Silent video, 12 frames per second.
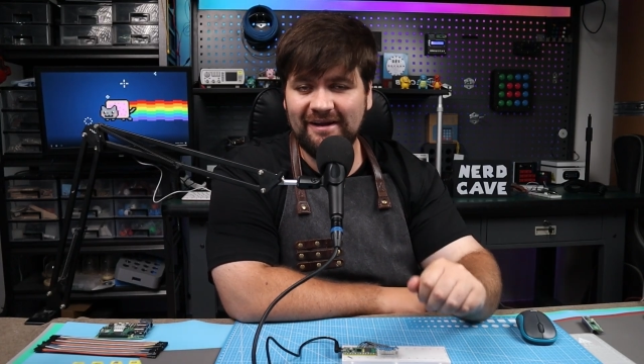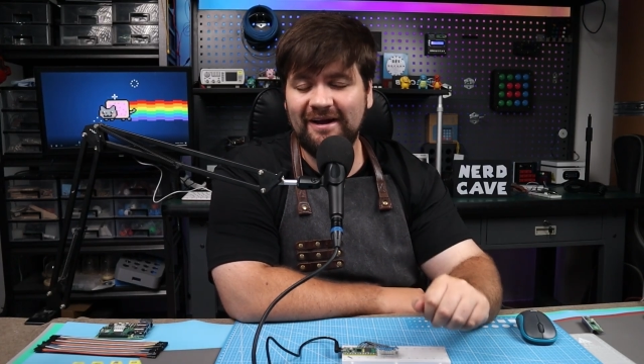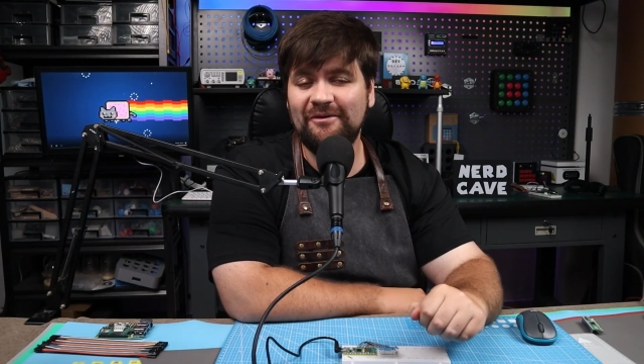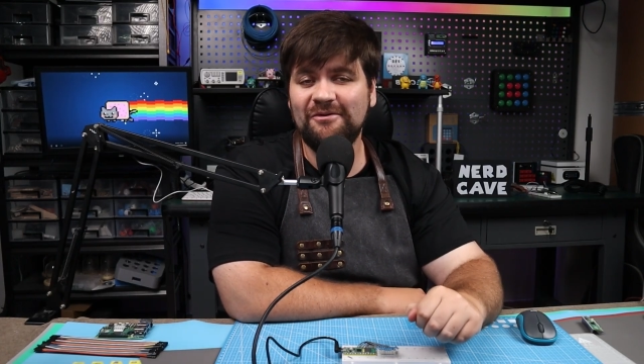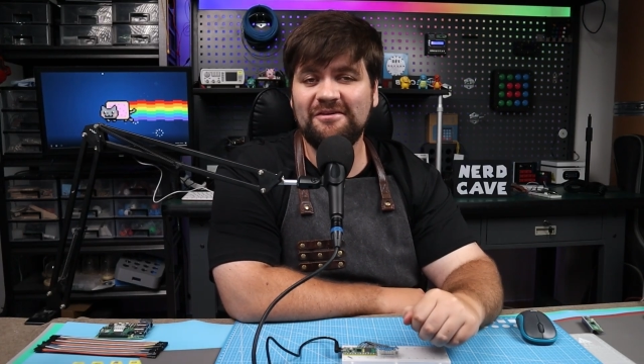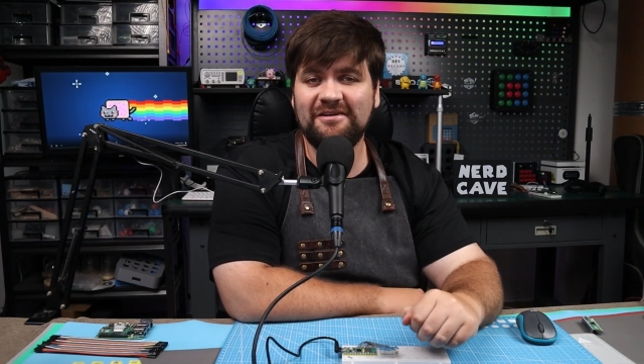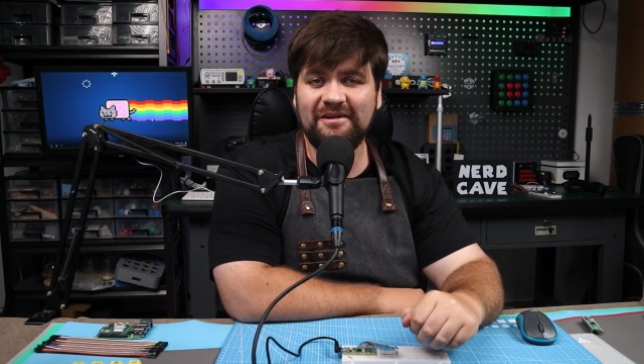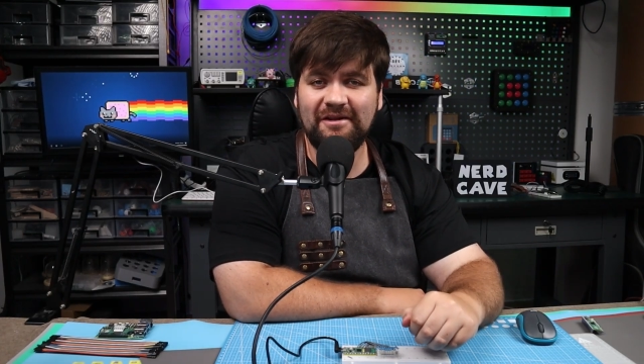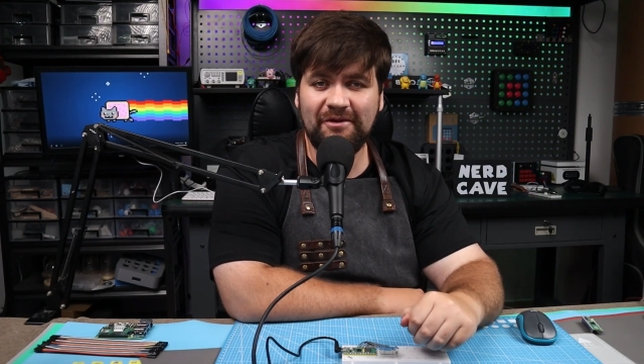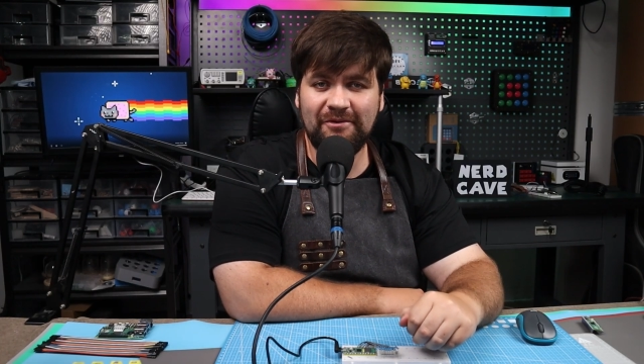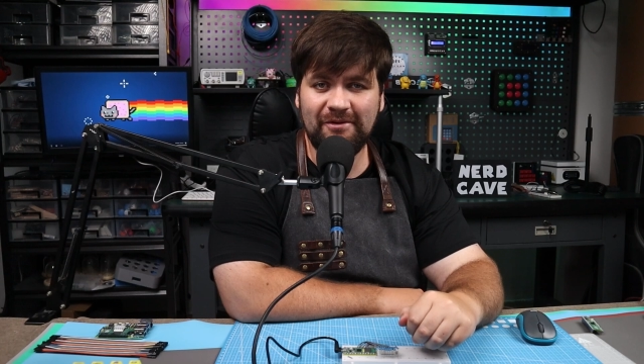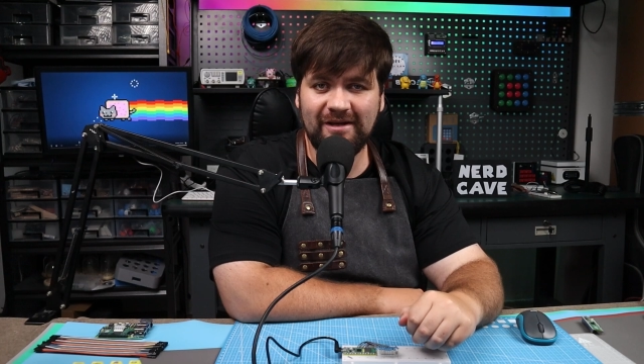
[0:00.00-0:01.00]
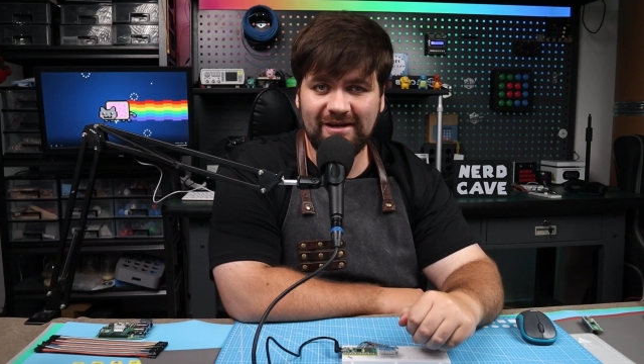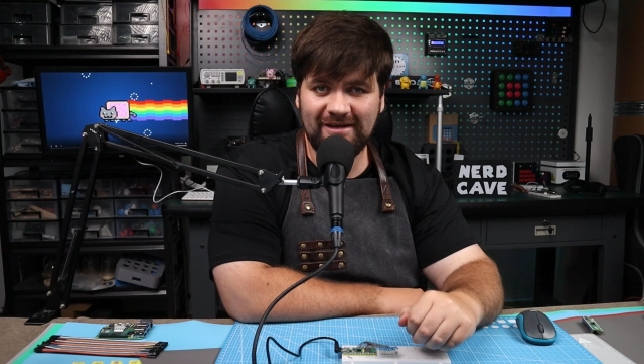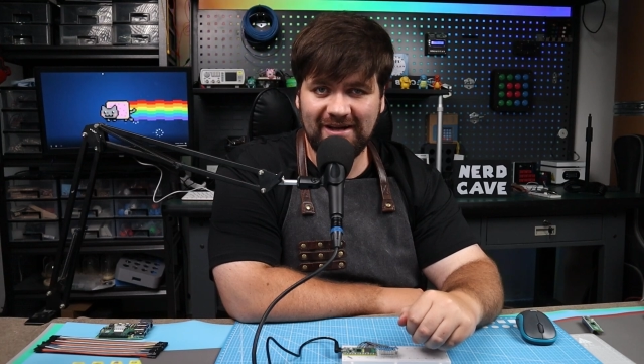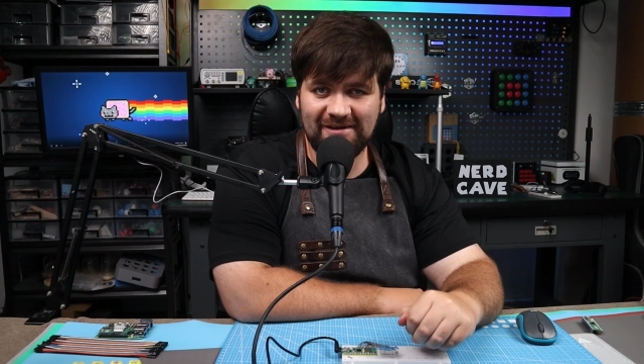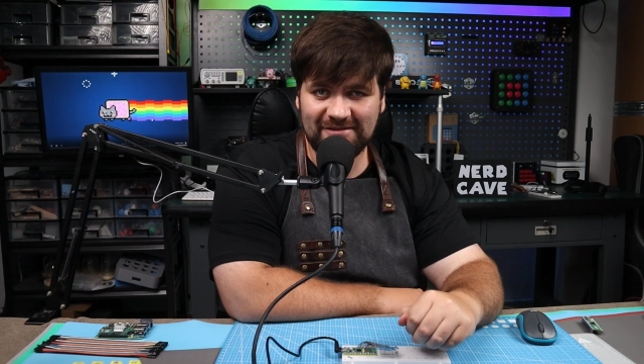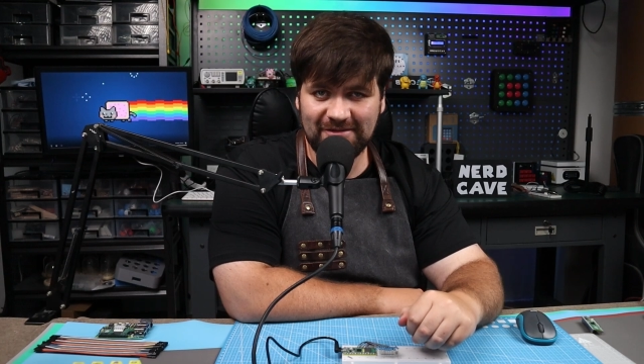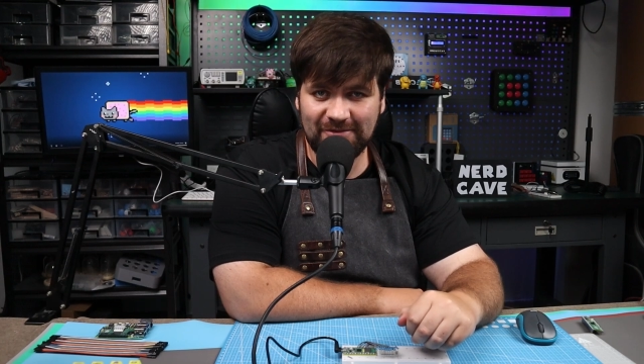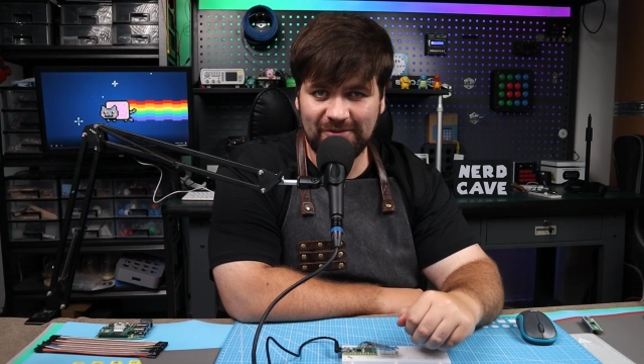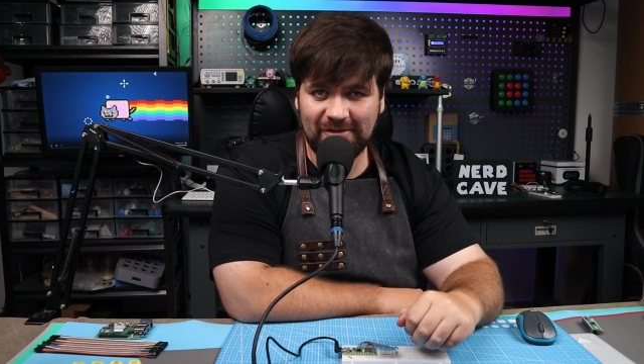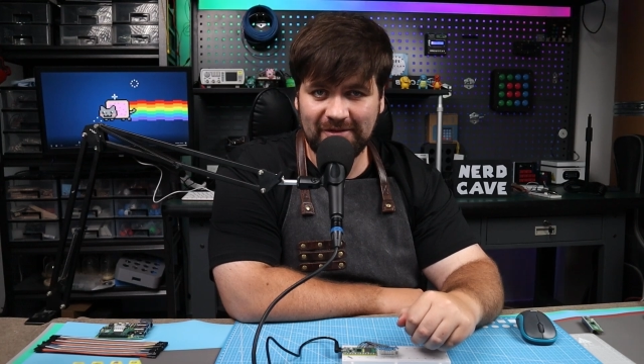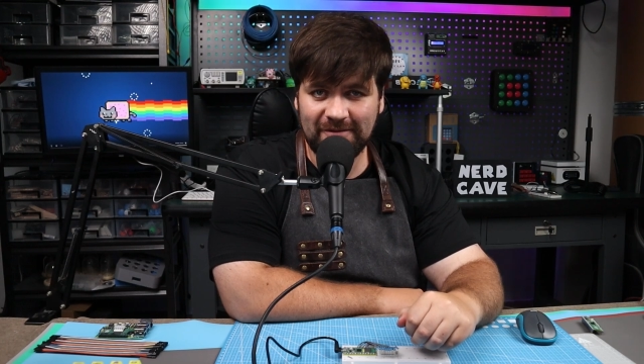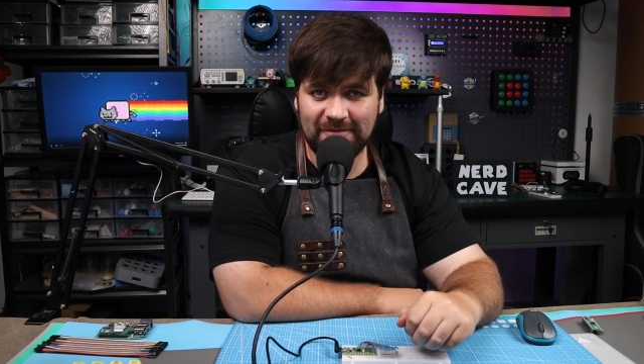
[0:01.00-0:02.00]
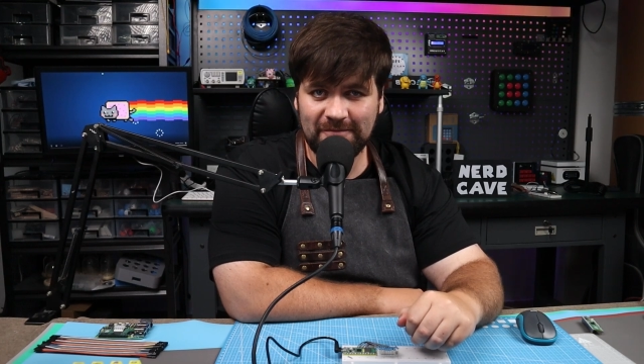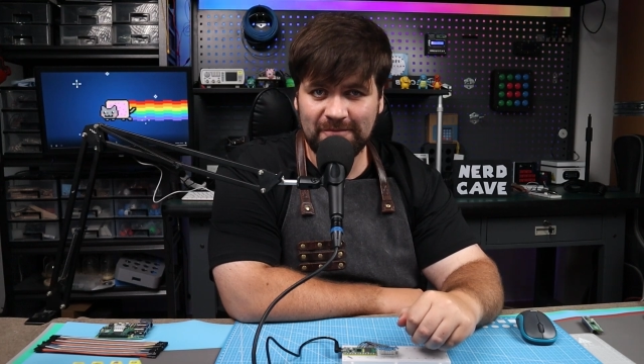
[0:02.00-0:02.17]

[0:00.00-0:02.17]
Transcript: I will see you in the next tutorial.